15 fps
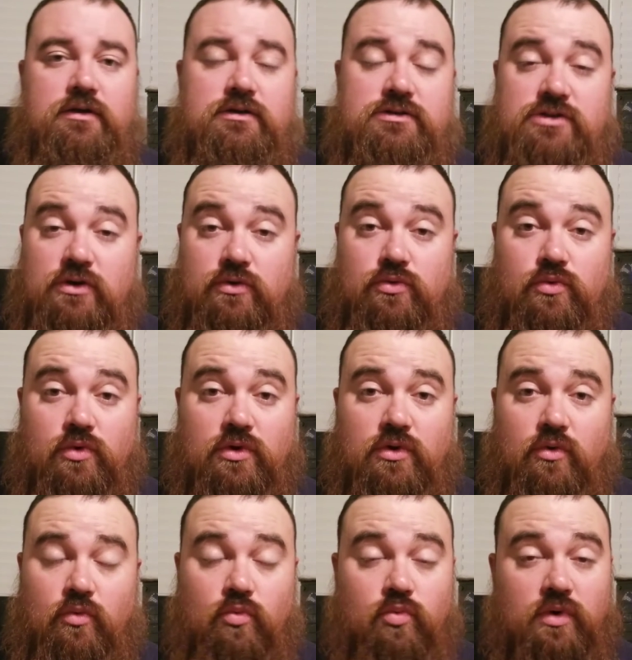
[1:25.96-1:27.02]
So,
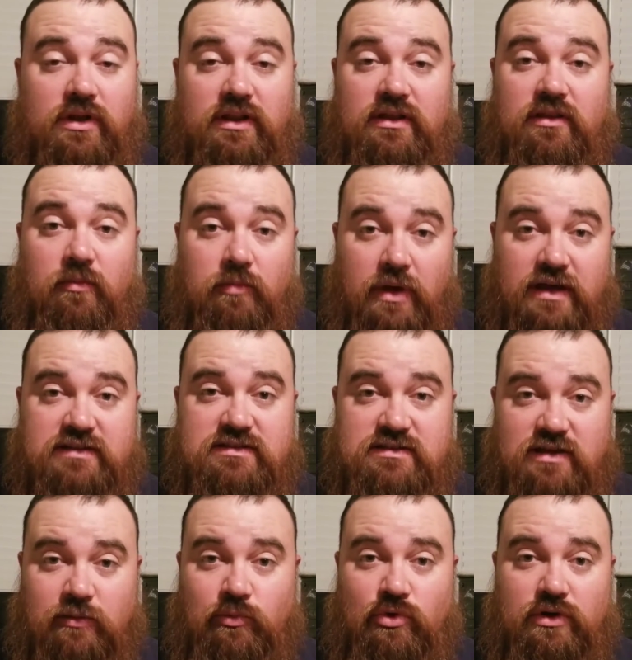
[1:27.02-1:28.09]
really, the best
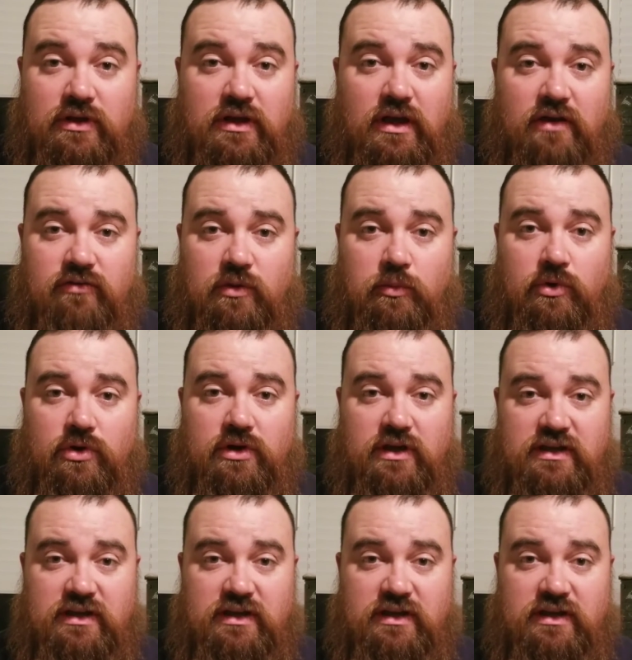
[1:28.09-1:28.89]
summary of the book